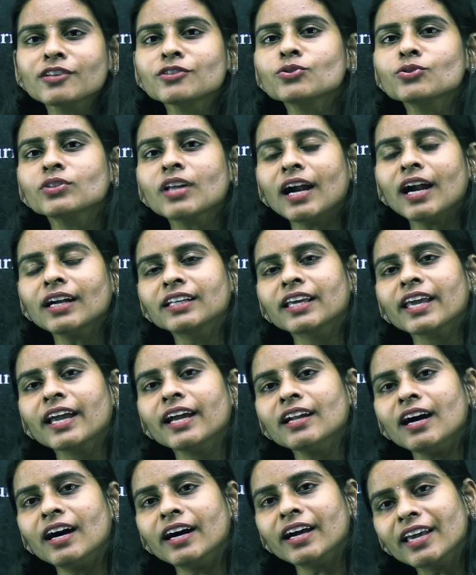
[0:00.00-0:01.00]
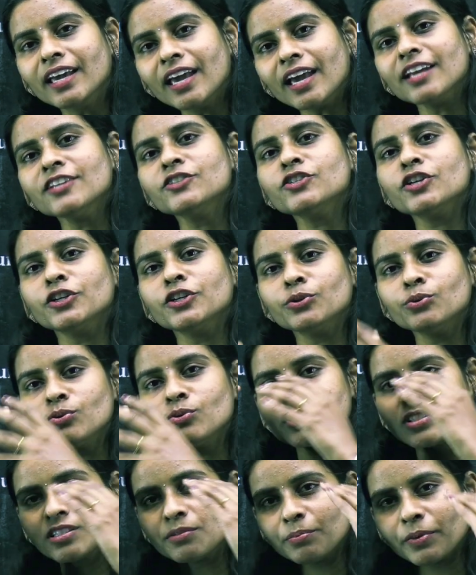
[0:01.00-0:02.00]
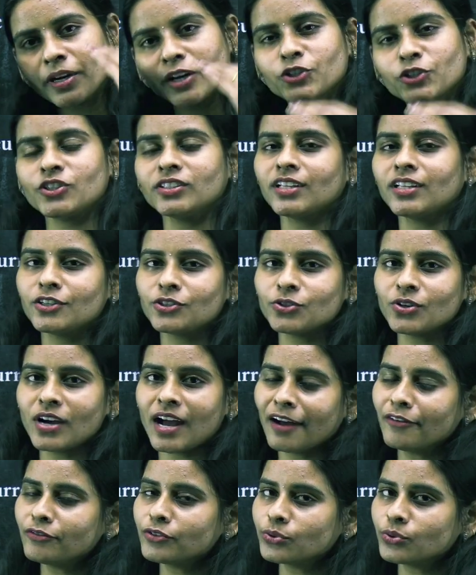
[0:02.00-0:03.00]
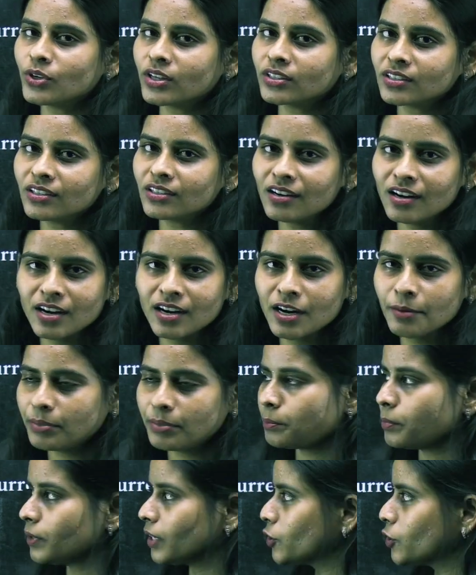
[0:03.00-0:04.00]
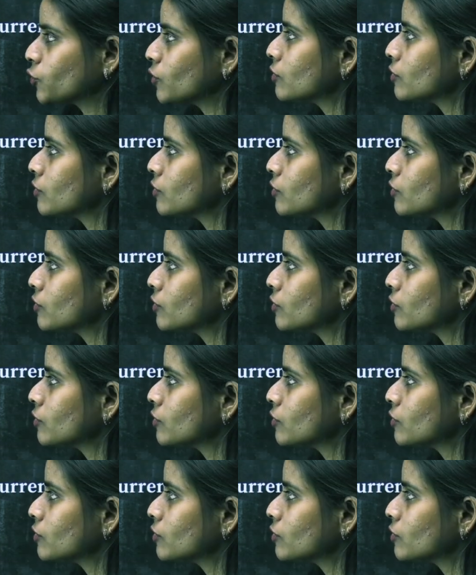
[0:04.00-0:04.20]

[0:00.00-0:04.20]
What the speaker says: so that can again reduce the pressure that you have during the preparation.